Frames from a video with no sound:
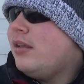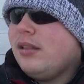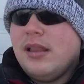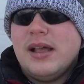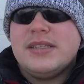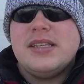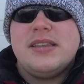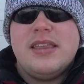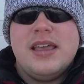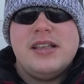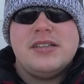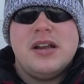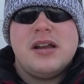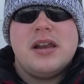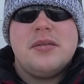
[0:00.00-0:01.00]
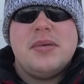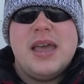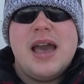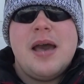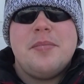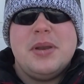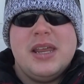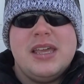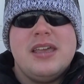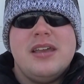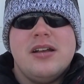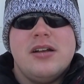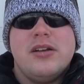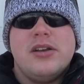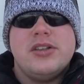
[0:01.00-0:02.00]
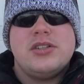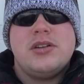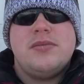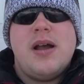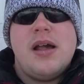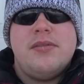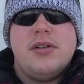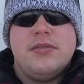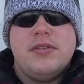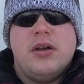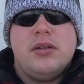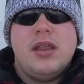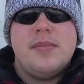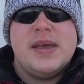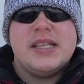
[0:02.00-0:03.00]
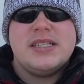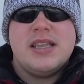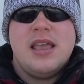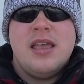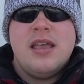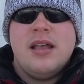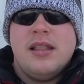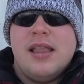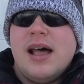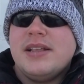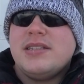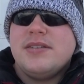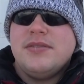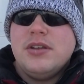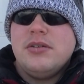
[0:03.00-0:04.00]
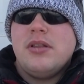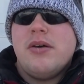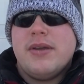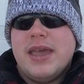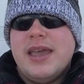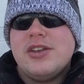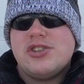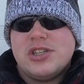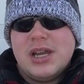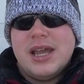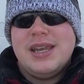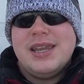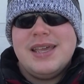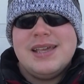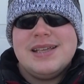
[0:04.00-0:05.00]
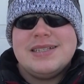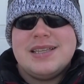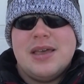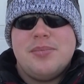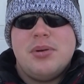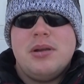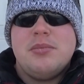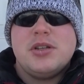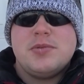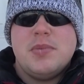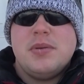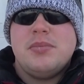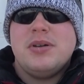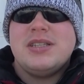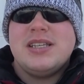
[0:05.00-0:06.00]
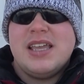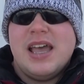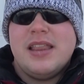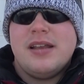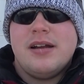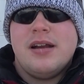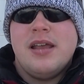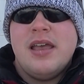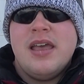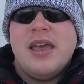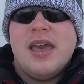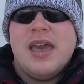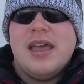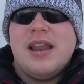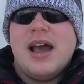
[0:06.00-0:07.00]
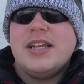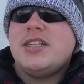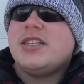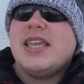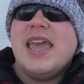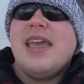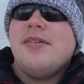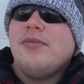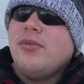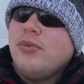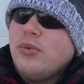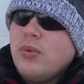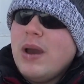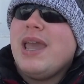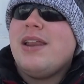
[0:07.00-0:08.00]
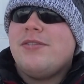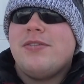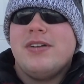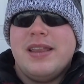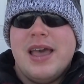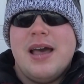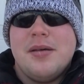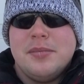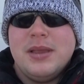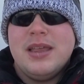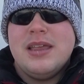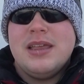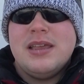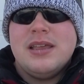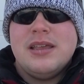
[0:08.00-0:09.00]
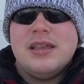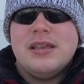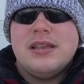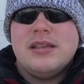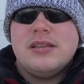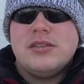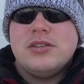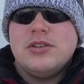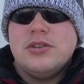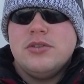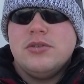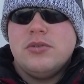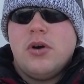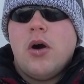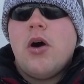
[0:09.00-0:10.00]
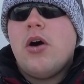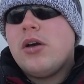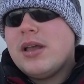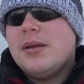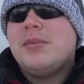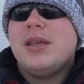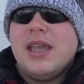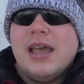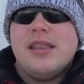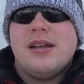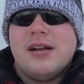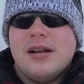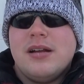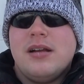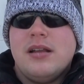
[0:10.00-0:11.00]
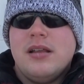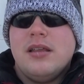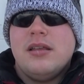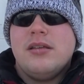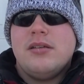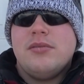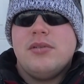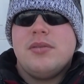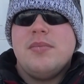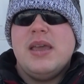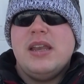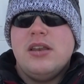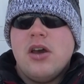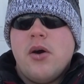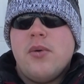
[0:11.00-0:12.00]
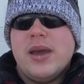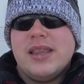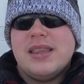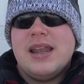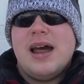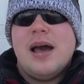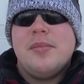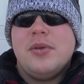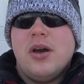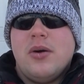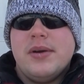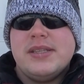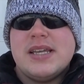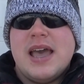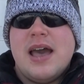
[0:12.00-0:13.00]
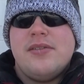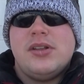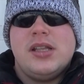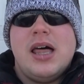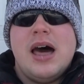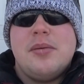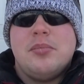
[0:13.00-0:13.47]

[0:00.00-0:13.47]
lots of things are going to be happening here in Survival of No Limits. Lots of new location ideas have pretty much been put together, and I just can't wait for them to all come together with me knowing that I'm going to have a lot